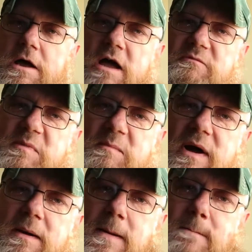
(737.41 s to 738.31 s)
And
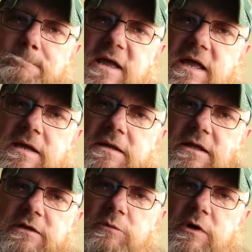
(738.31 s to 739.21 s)
remember, beer
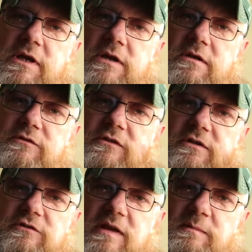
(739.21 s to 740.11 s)
is working class
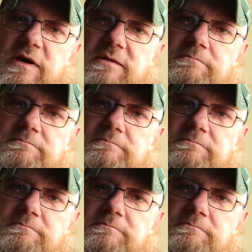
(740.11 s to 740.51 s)
champagne.